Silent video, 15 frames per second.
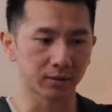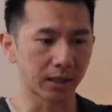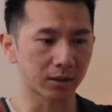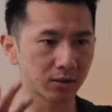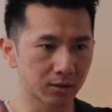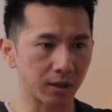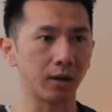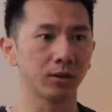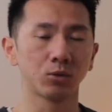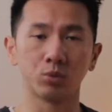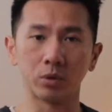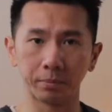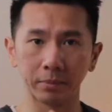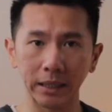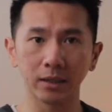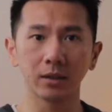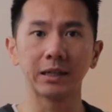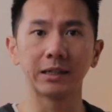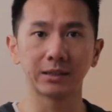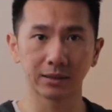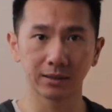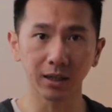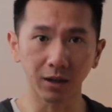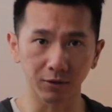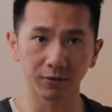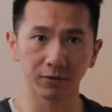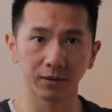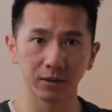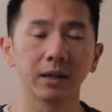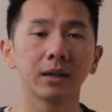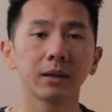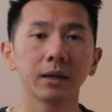that starts to repeat itself, a